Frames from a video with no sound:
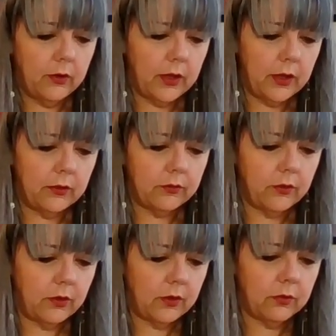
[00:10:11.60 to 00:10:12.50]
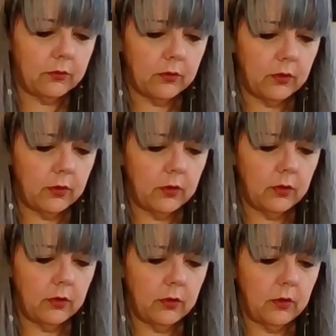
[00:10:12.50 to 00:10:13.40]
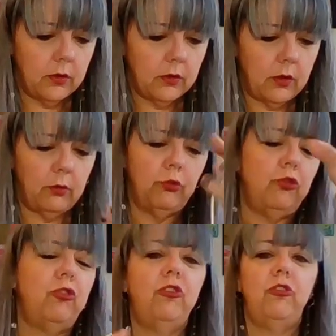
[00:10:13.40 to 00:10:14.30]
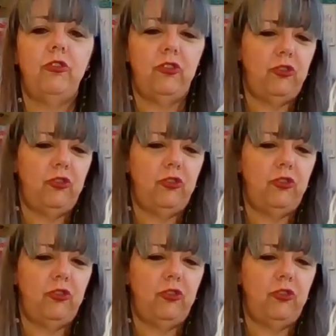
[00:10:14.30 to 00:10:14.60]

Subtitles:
Okay, so there's, shit.